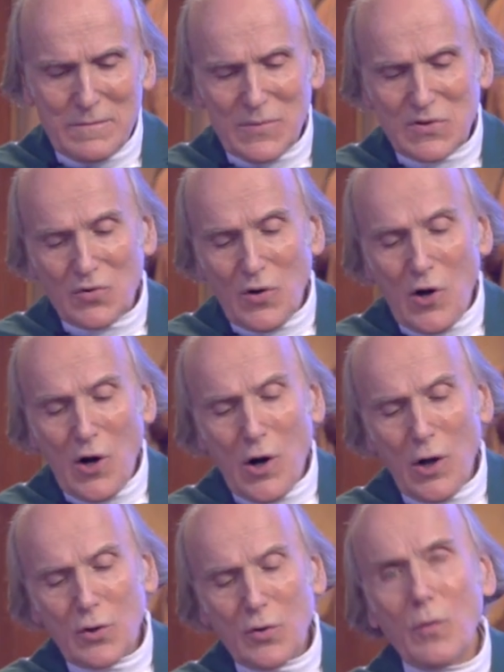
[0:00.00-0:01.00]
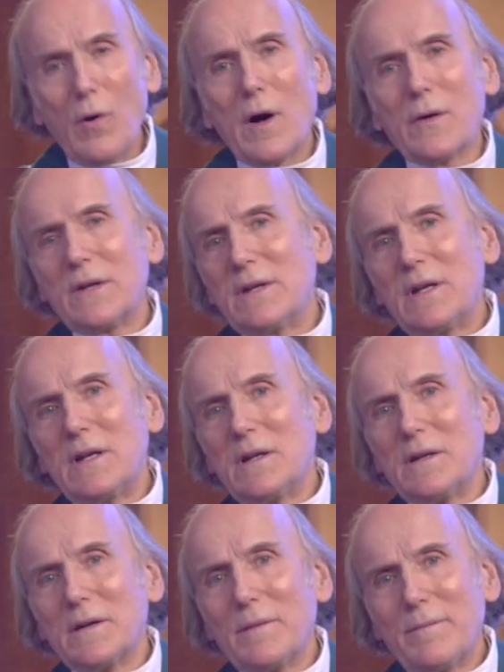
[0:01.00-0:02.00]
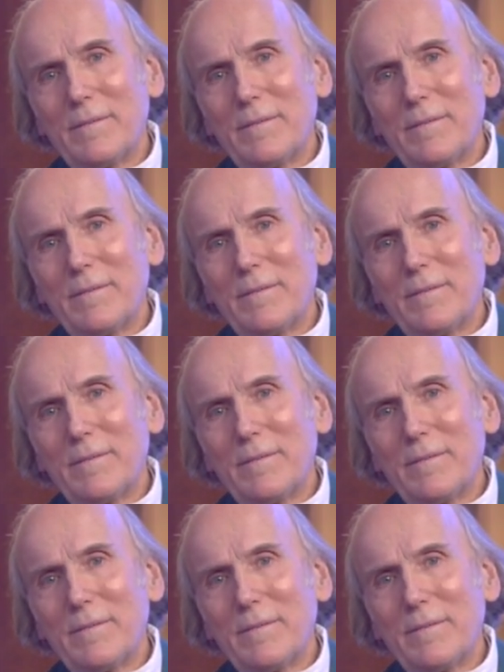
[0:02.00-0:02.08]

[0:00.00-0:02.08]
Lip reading: but to all who are in need.